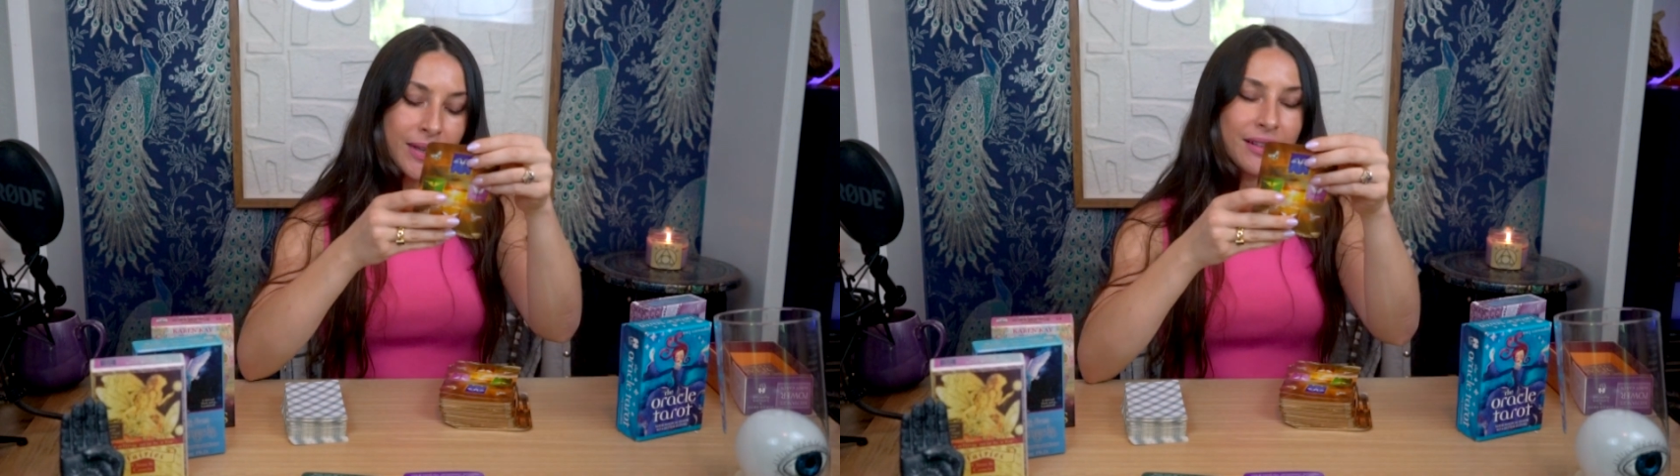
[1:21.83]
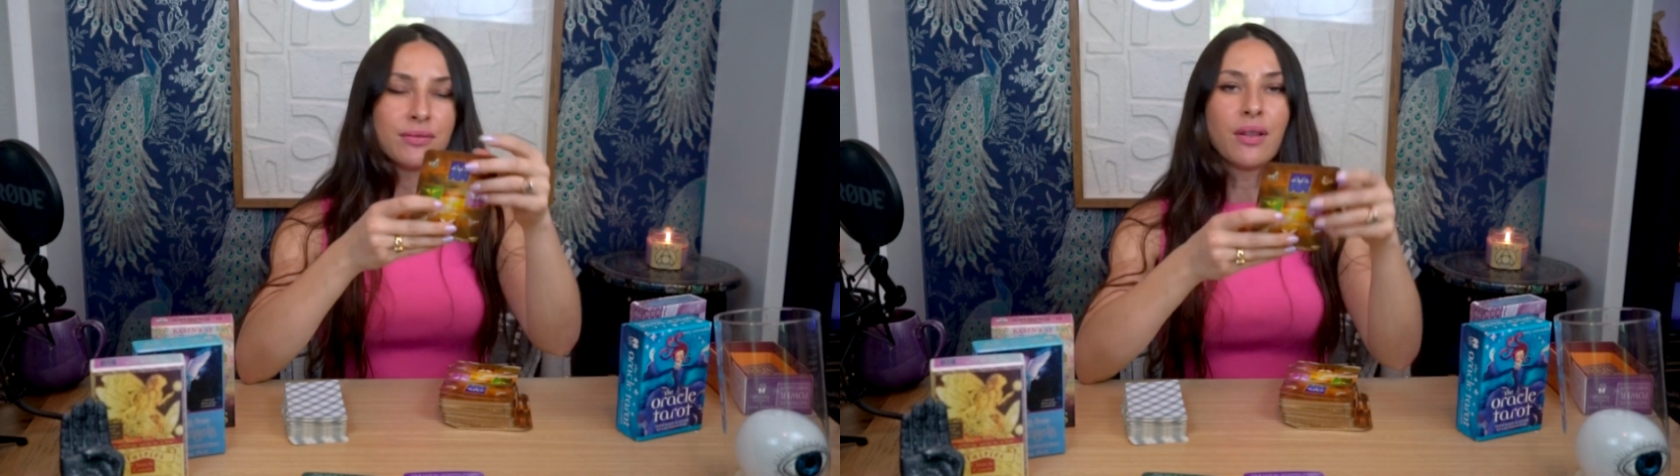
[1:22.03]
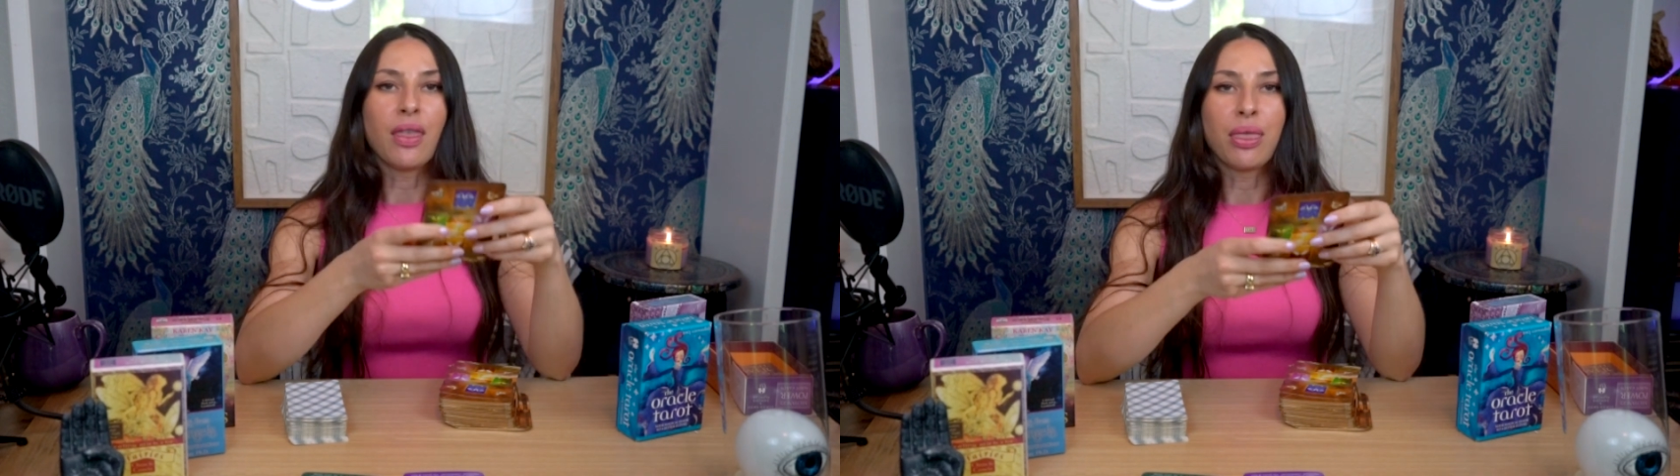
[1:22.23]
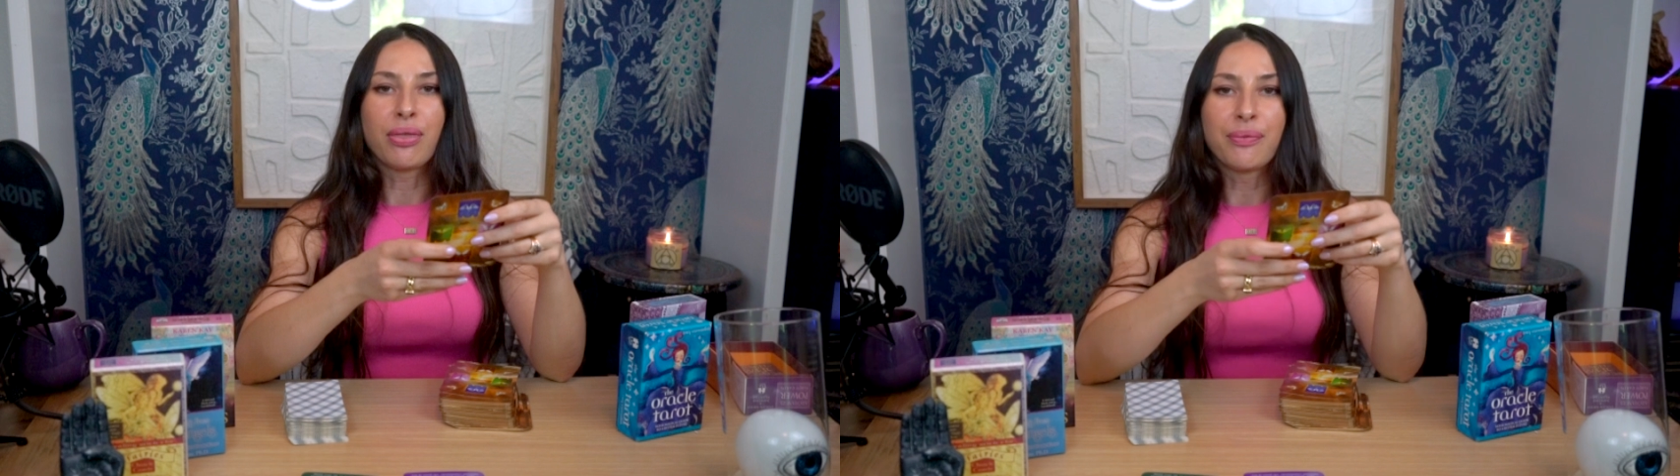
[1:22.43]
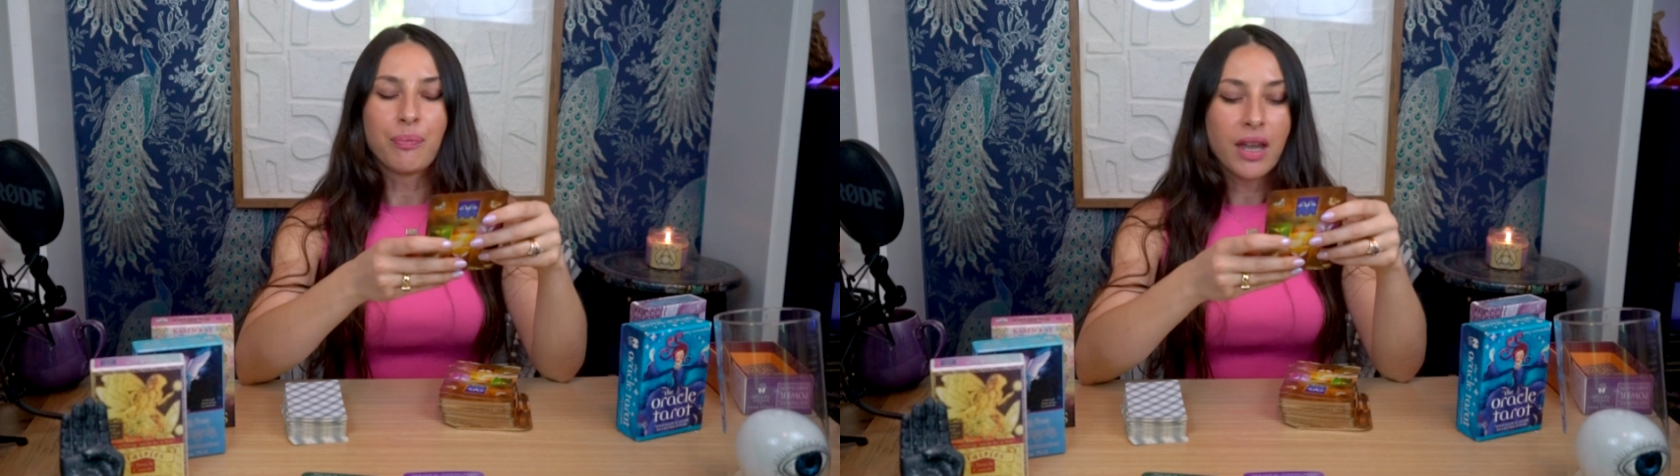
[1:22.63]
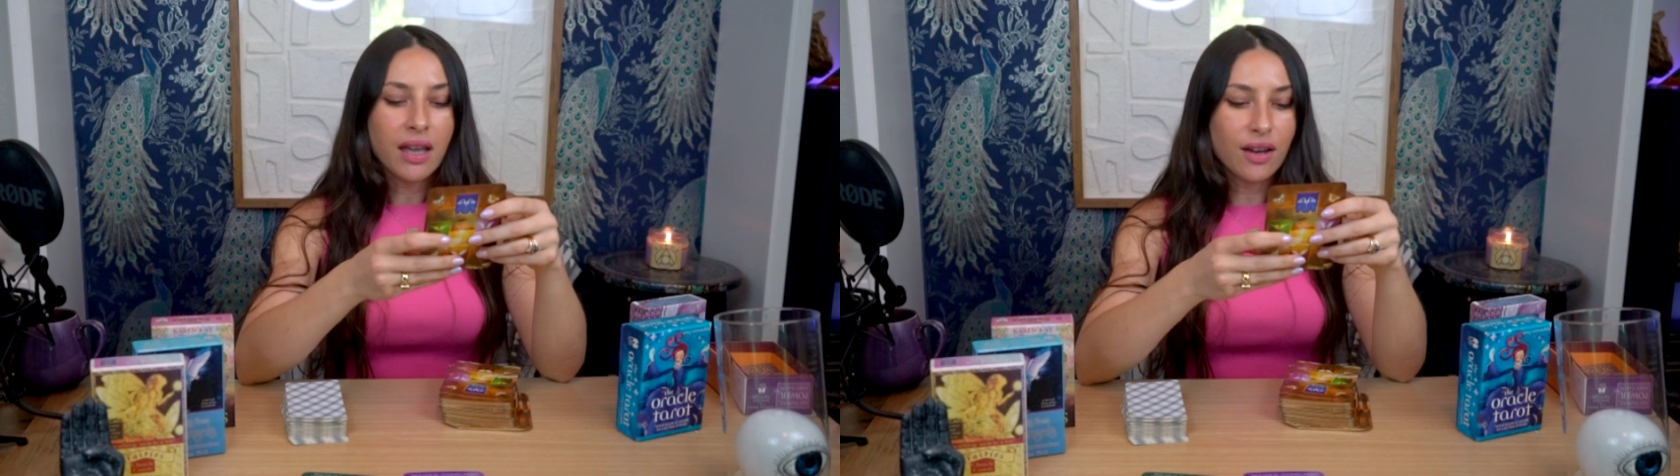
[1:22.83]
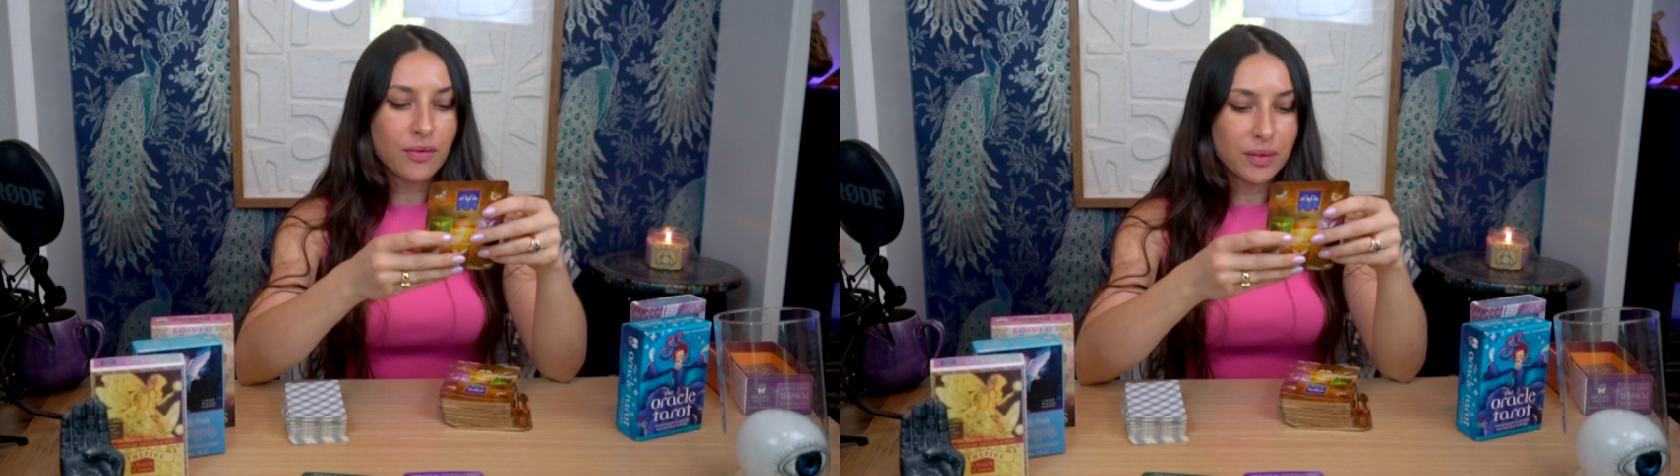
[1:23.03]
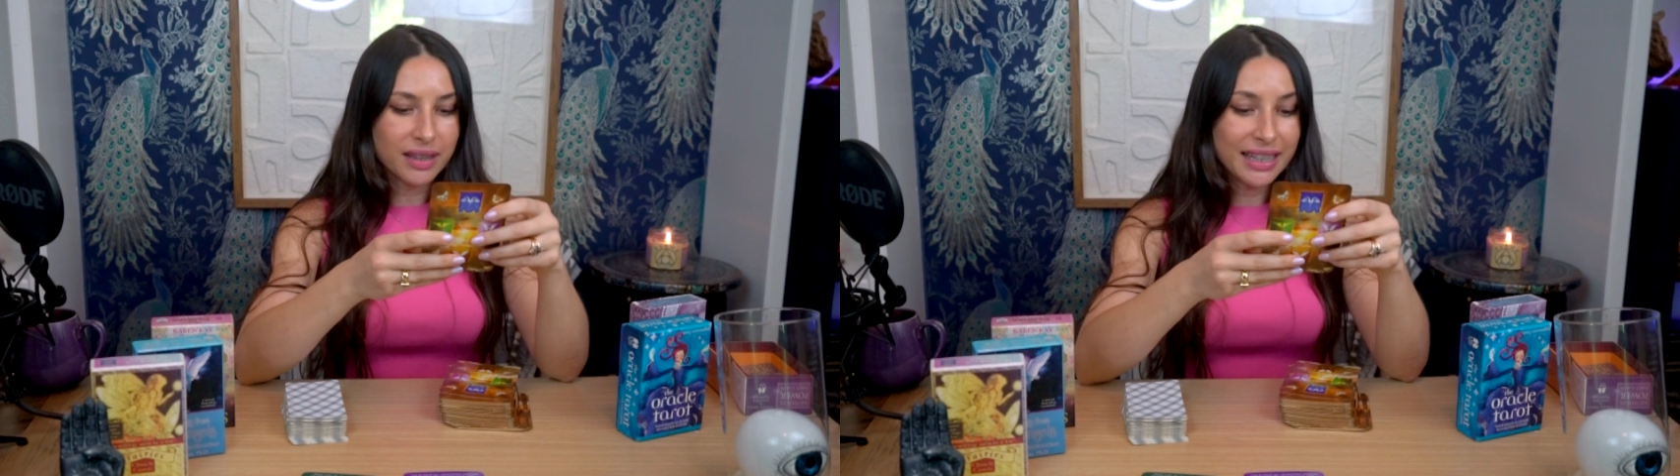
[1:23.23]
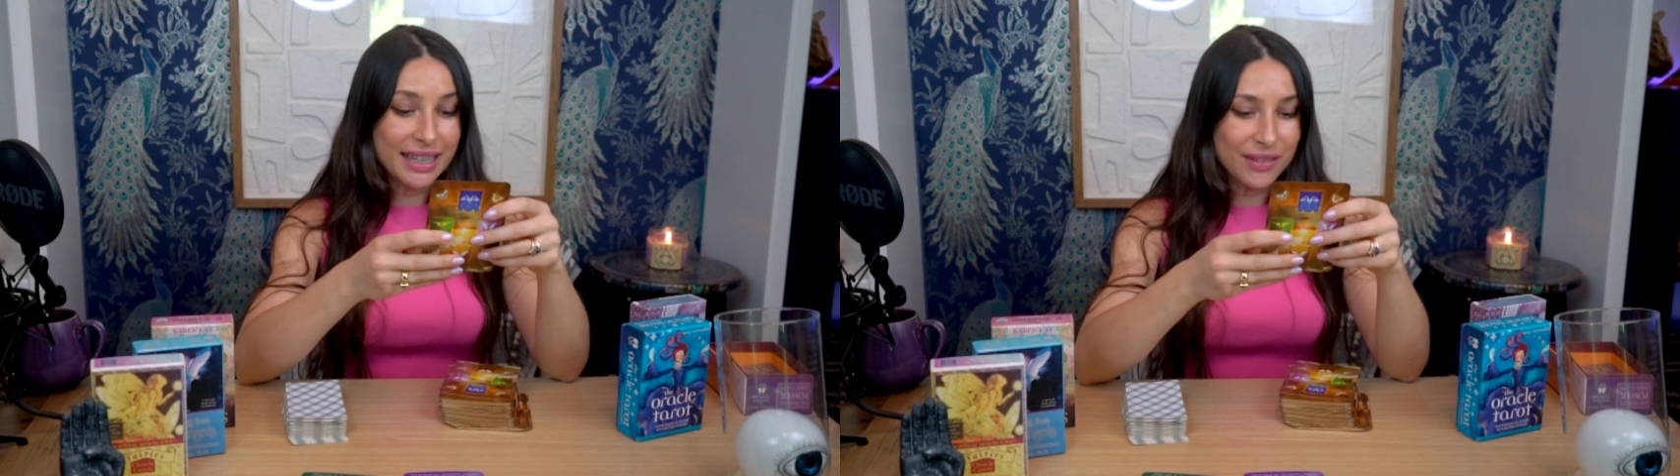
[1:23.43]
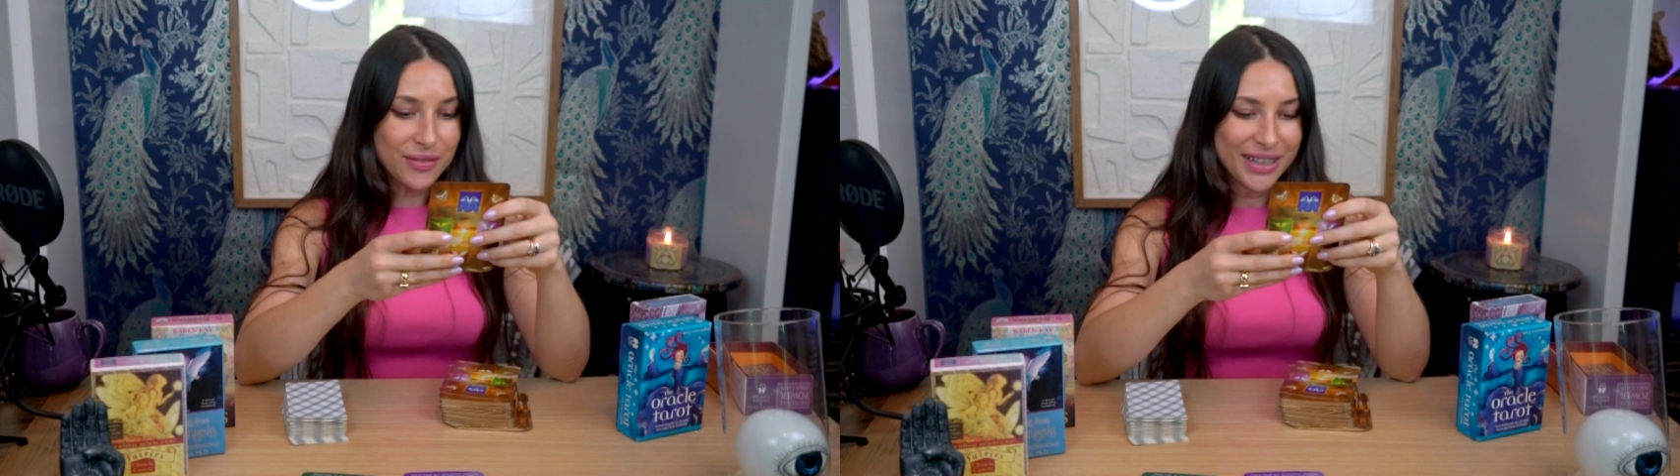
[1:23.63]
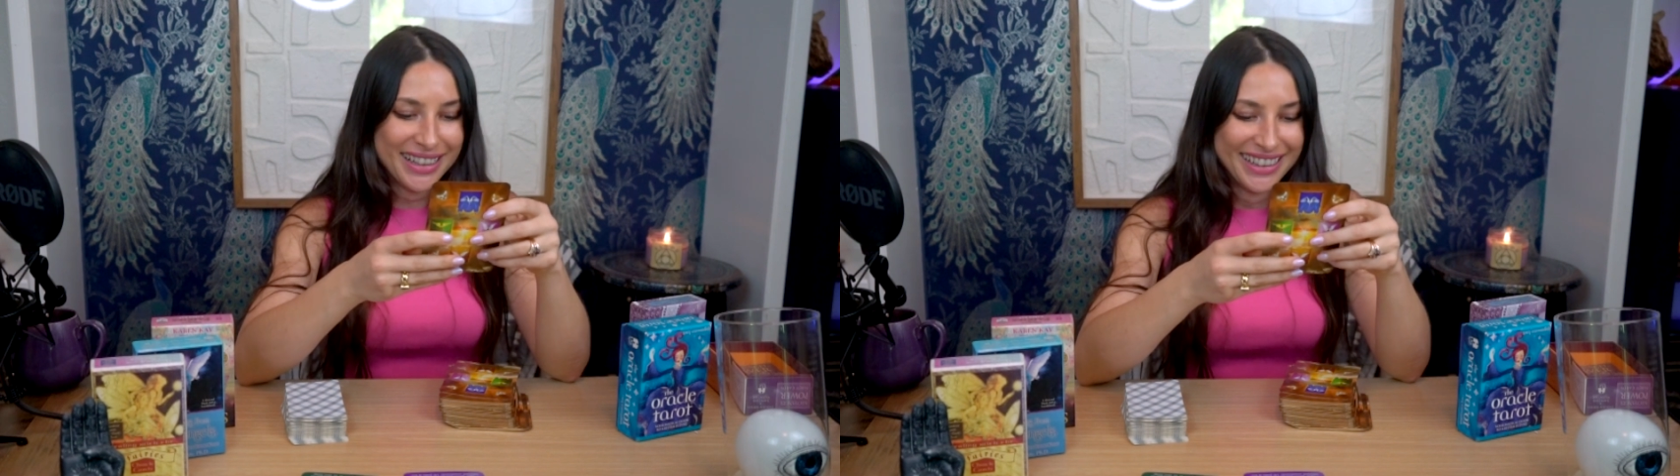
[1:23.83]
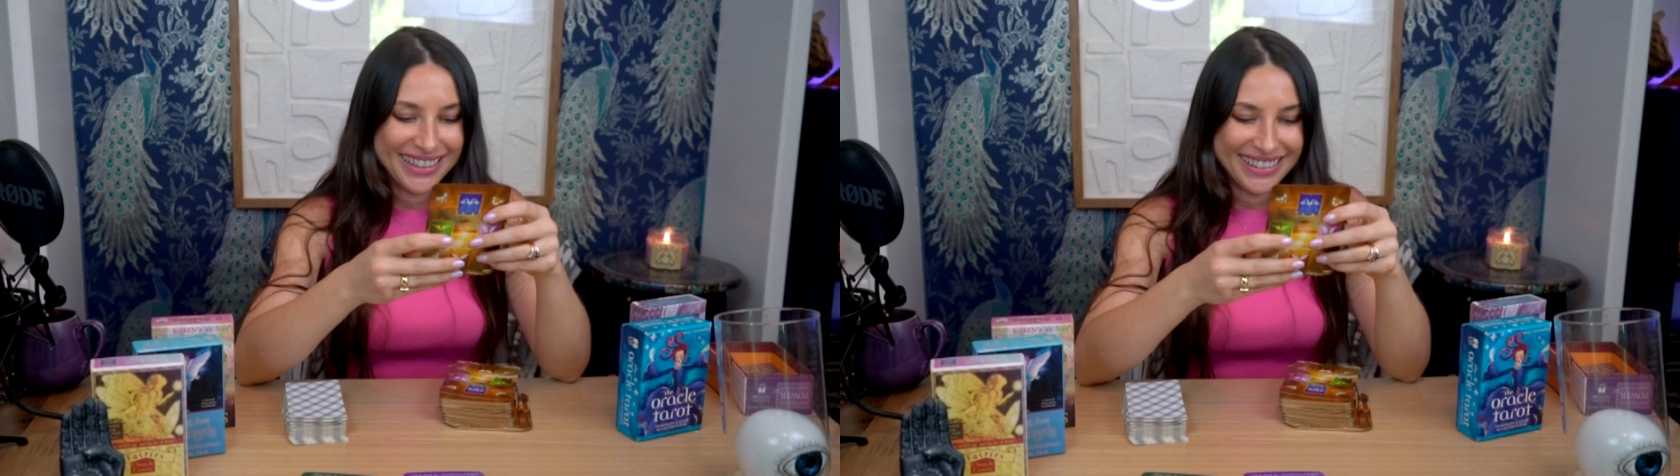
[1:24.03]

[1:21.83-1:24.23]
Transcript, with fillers: of, relief, of relief,